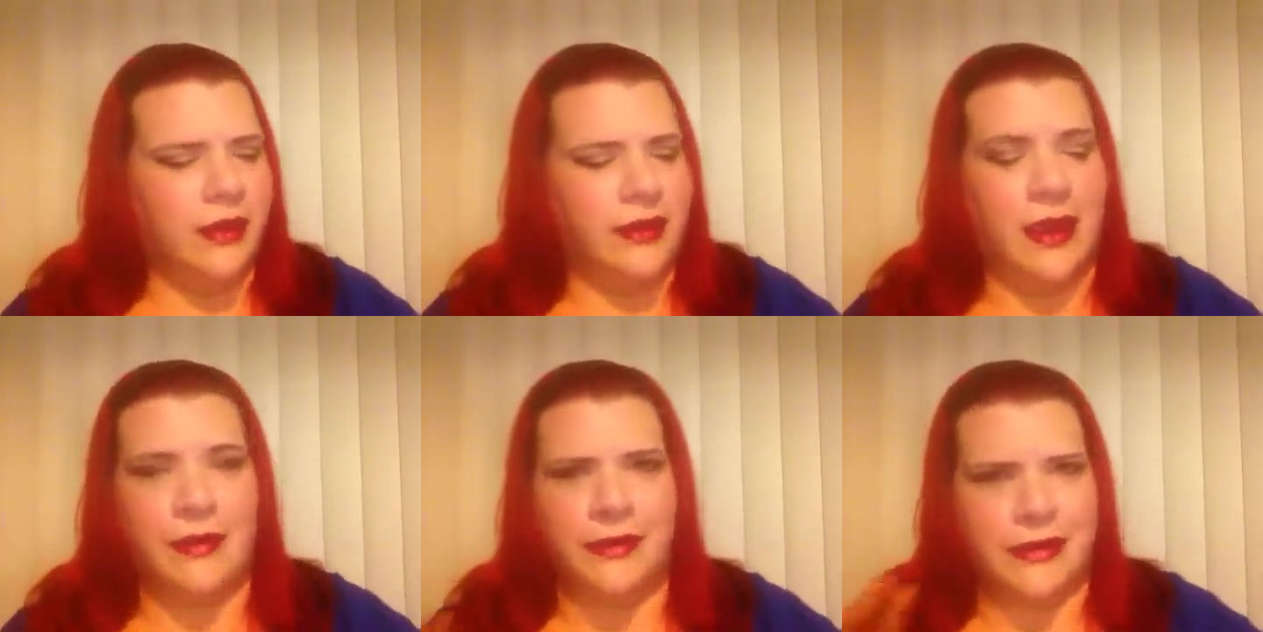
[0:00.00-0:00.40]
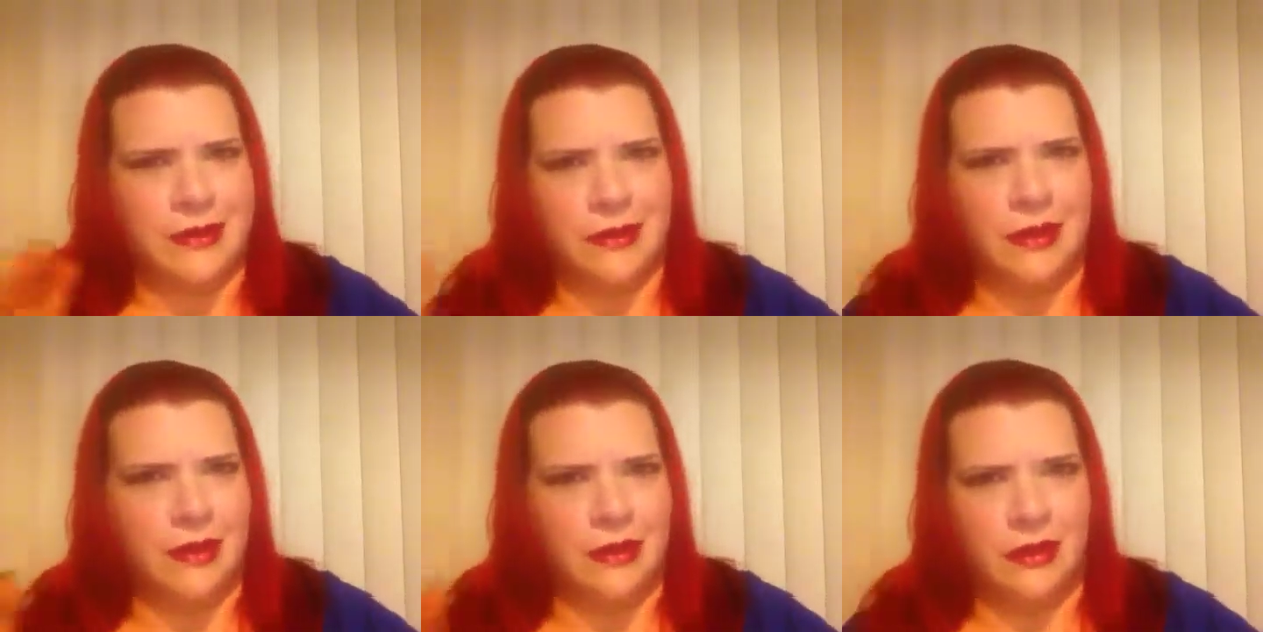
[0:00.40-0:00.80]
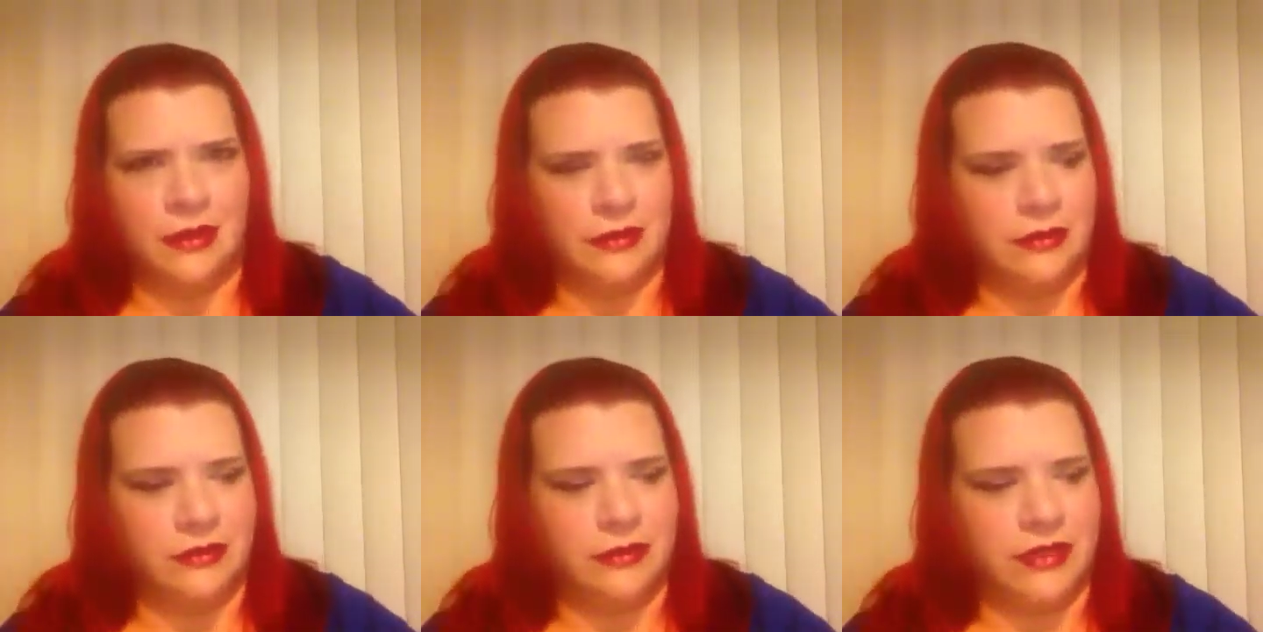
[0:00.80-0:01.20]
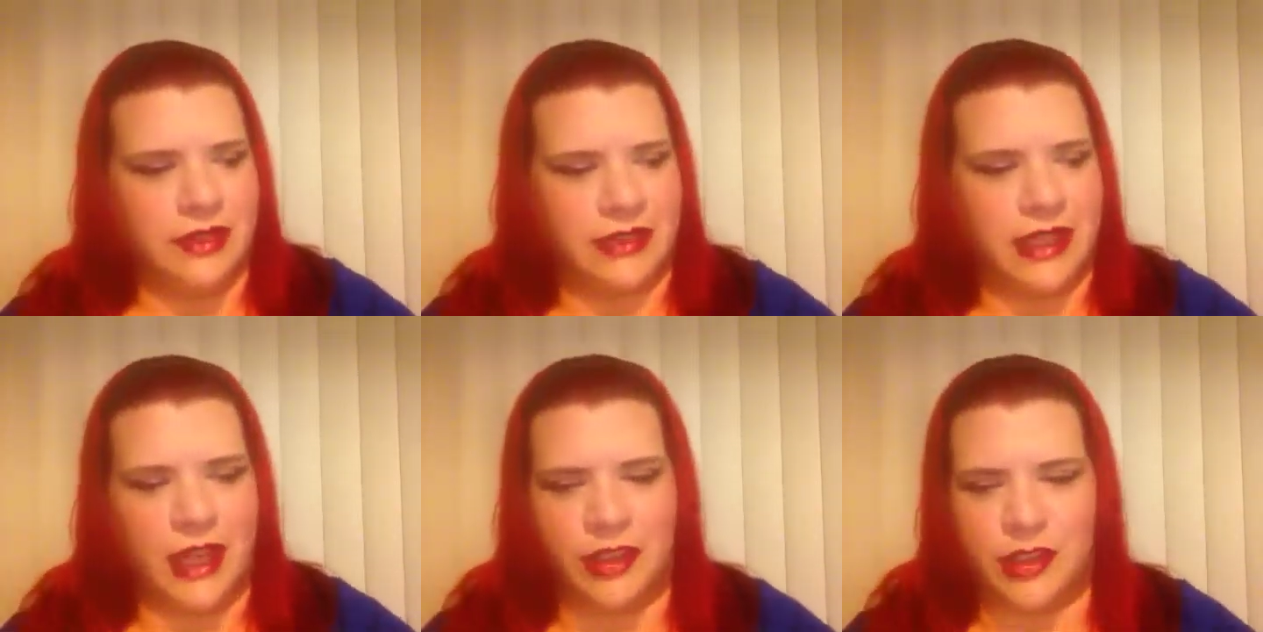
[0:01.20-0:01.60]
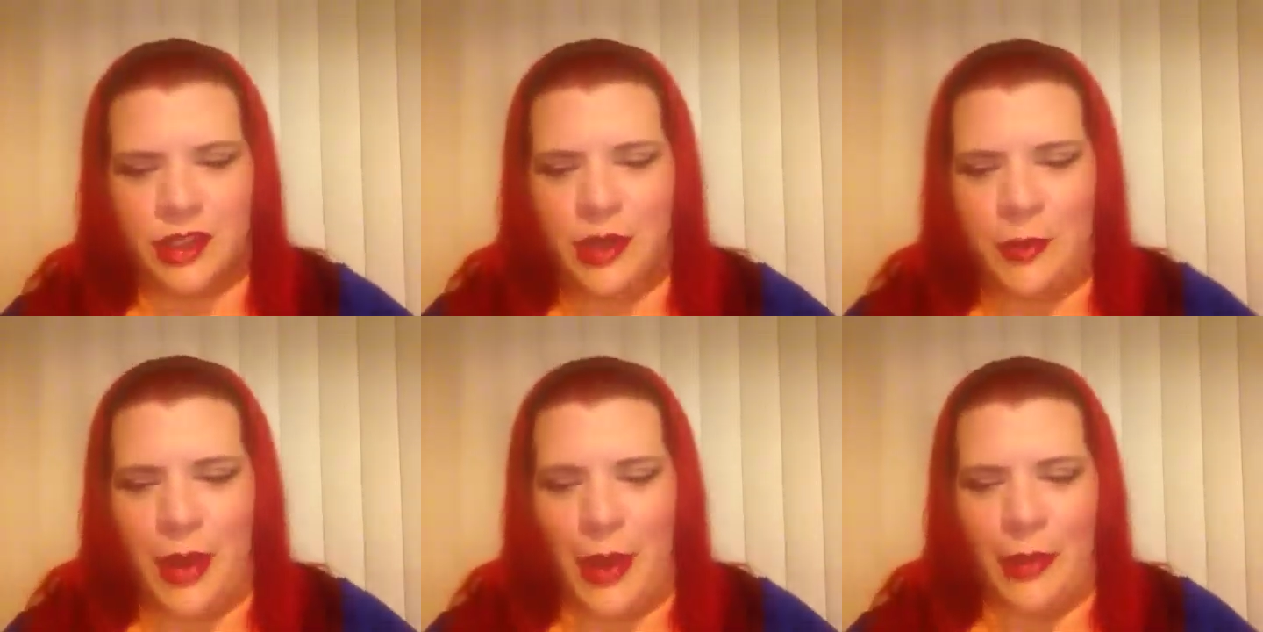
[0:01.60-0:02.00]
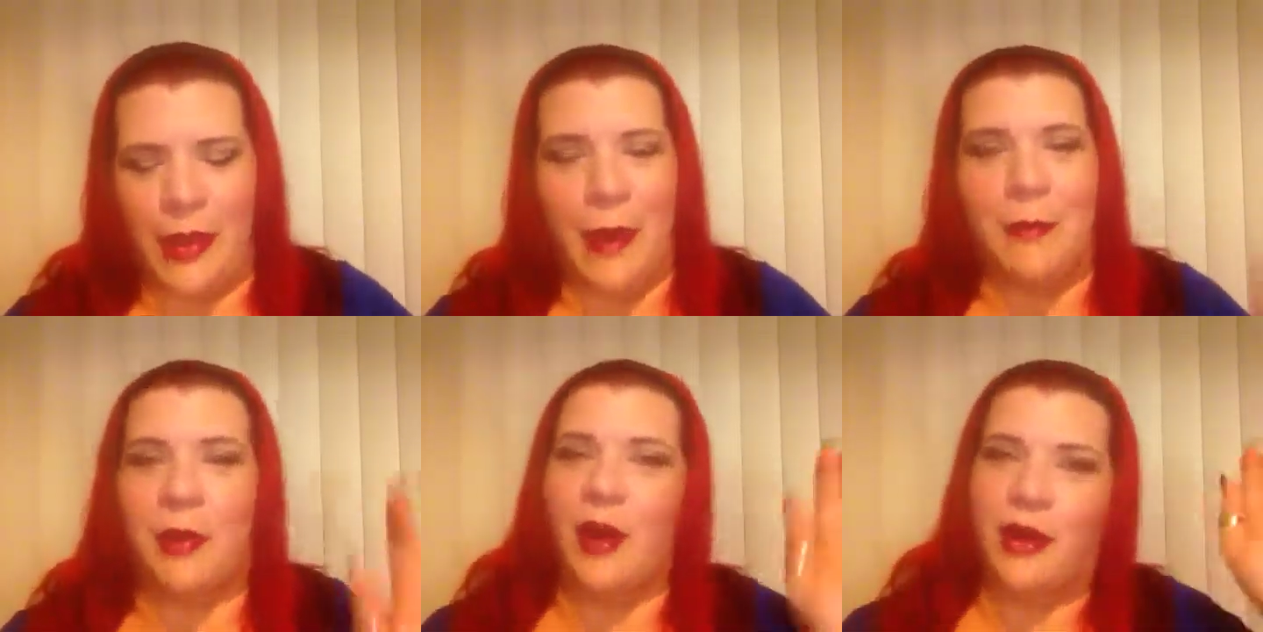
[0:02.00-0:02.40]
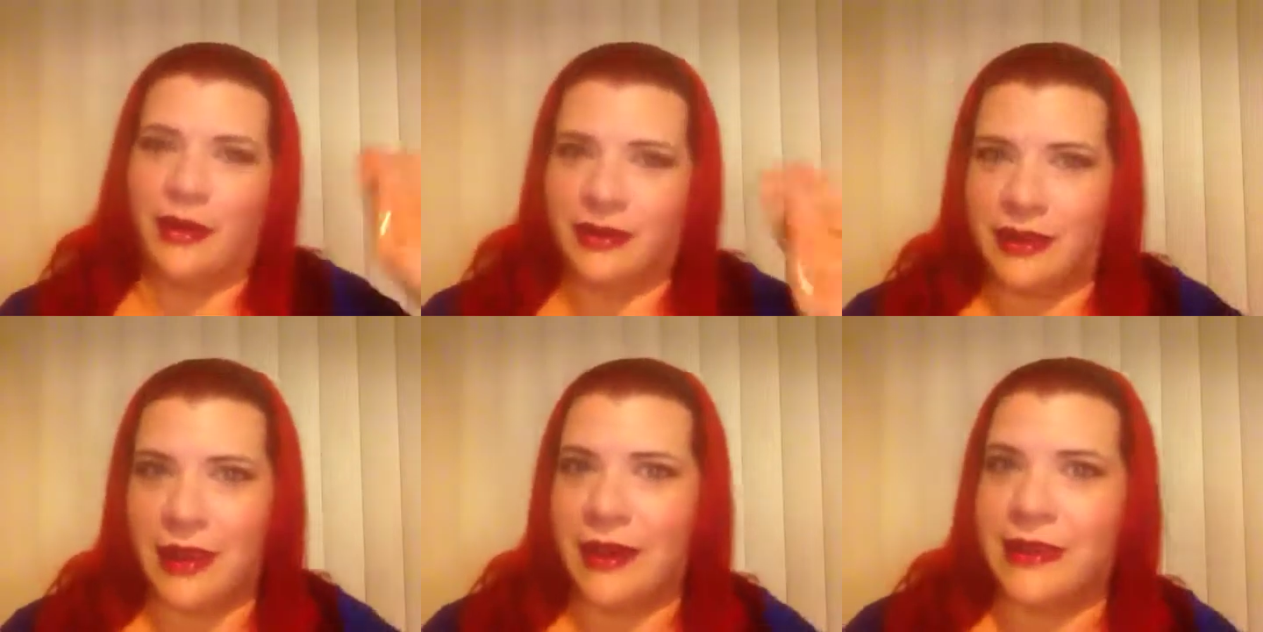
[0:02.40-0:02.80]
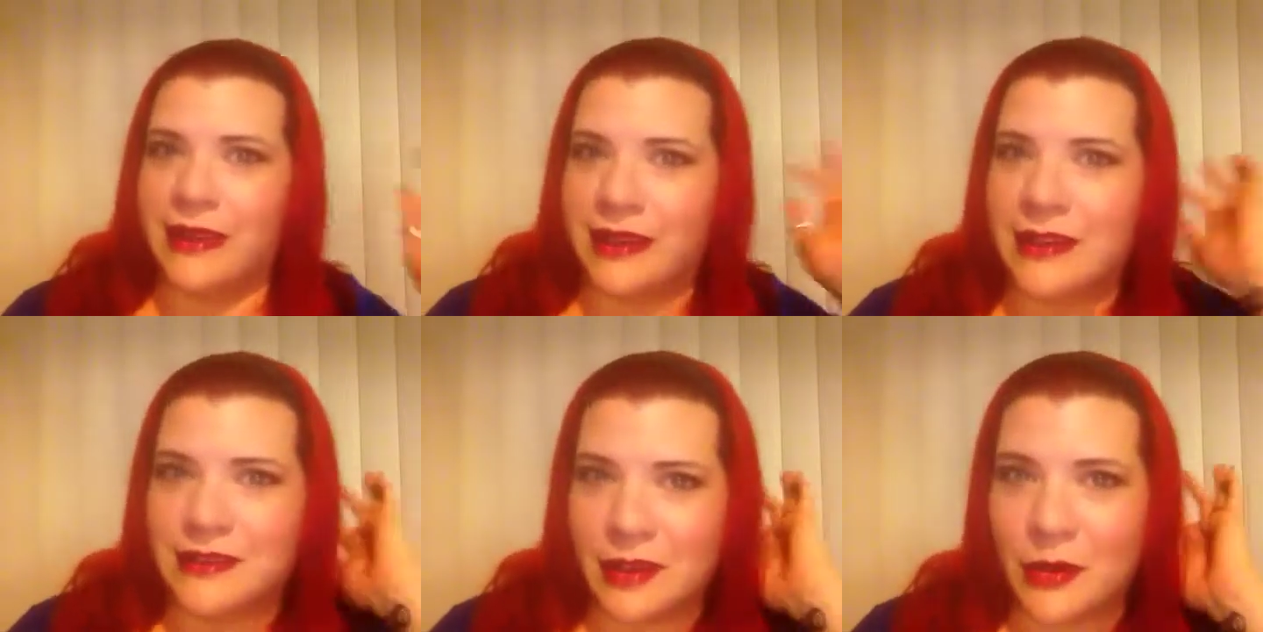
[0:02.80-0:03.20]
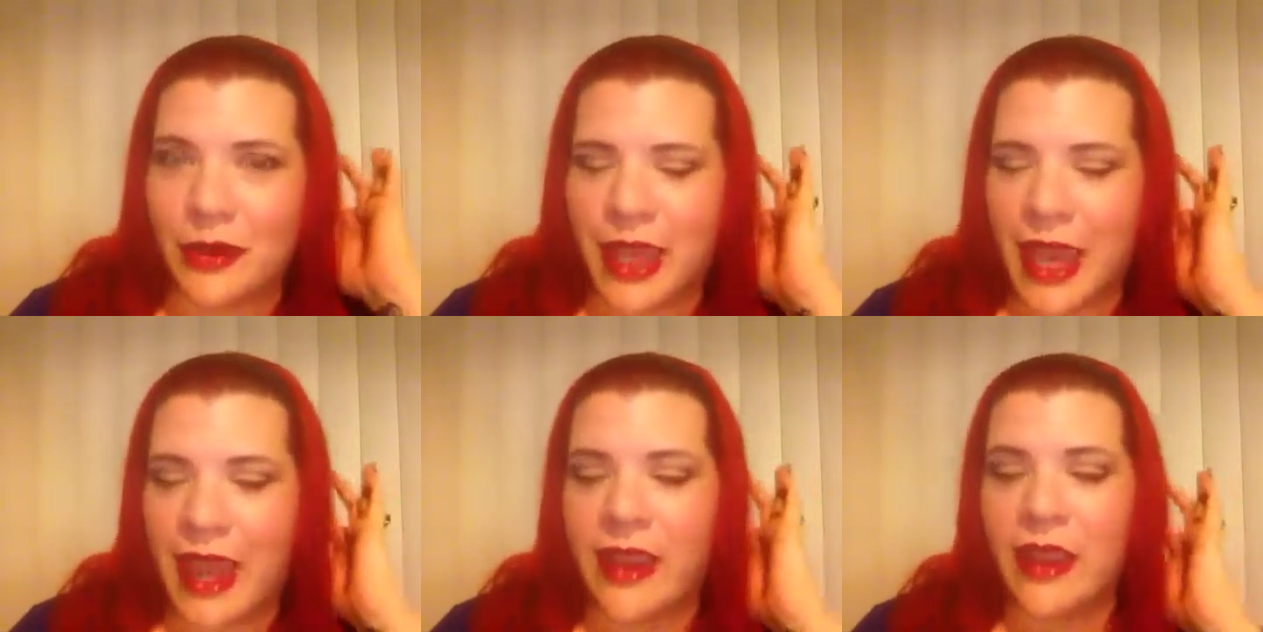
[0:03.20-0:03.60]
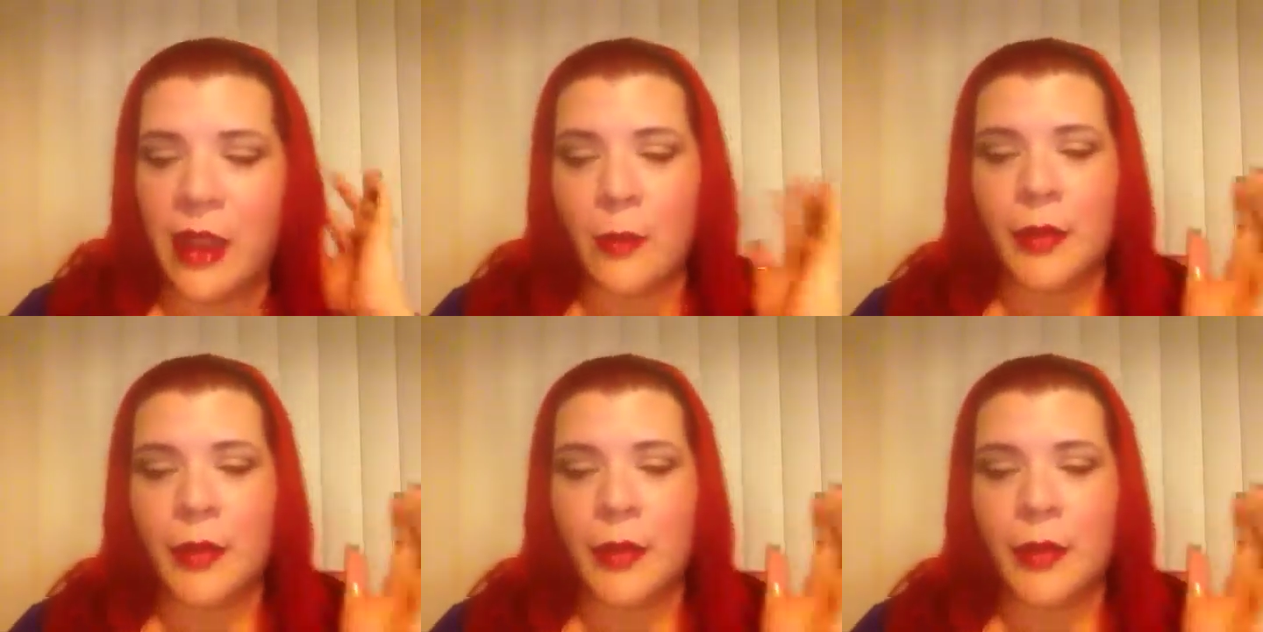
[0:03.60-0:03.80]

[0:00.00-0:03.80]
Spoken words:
That was a long discussion about that product that I think is okay.